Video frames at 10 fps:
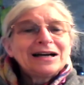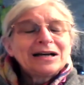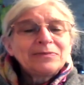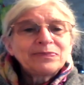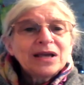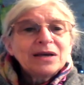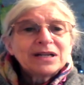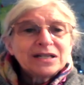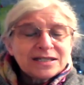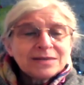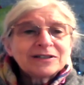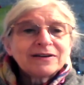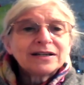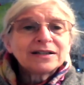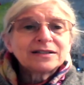um, but a
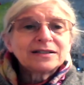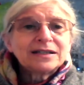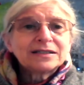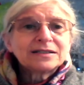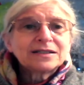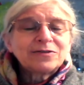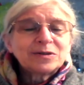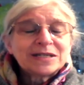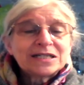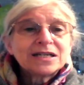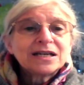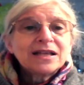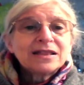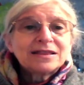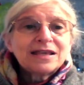democratically elected government
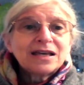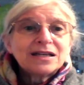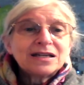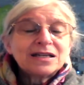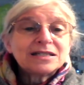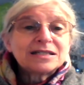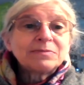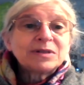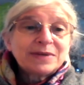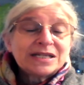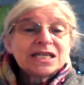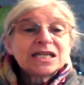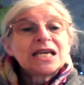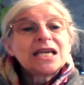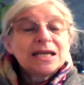that is implementing